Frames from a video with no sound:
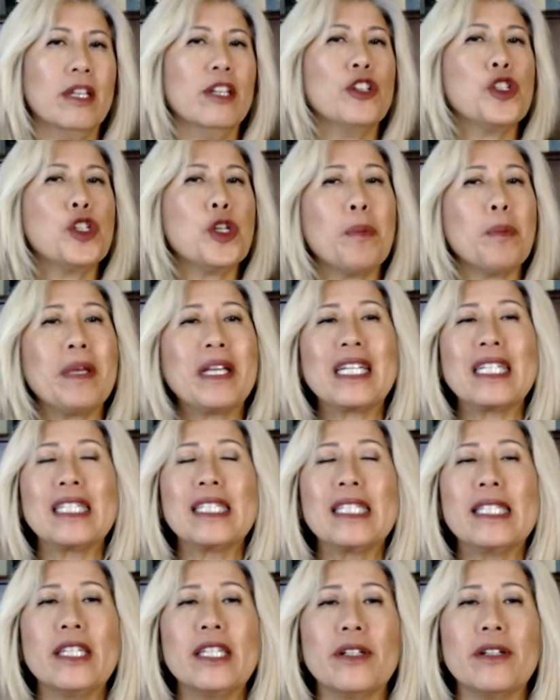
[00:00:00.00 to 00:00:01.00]
should be
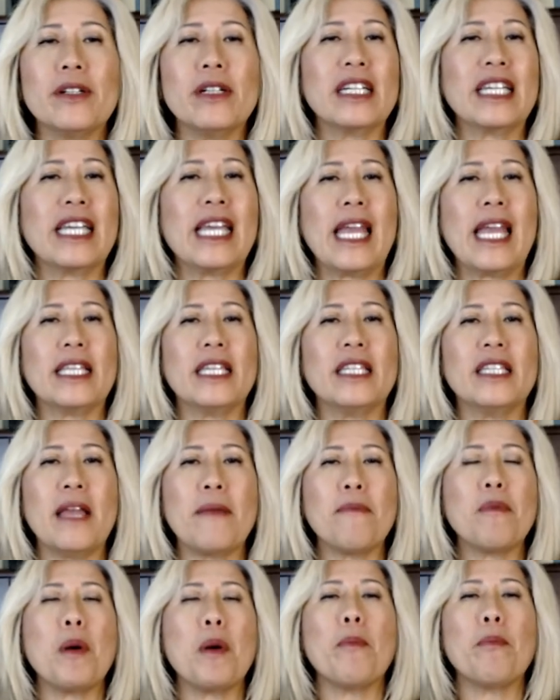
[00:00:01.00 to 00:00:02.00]
considered a
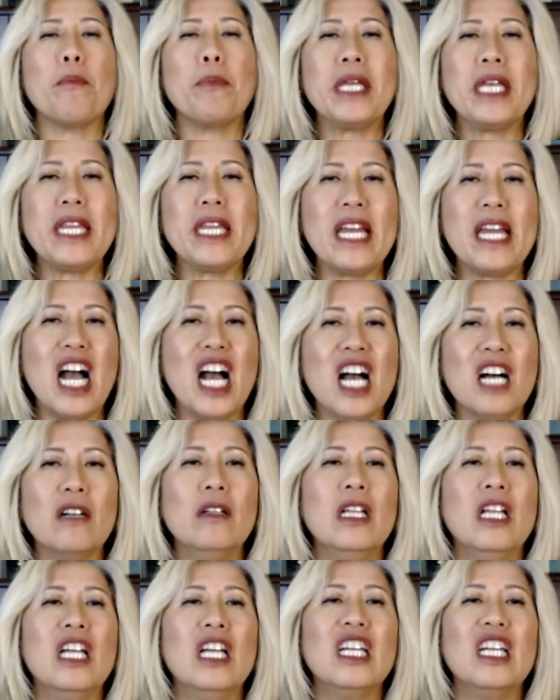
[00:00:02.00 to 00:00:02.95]
candidate for penile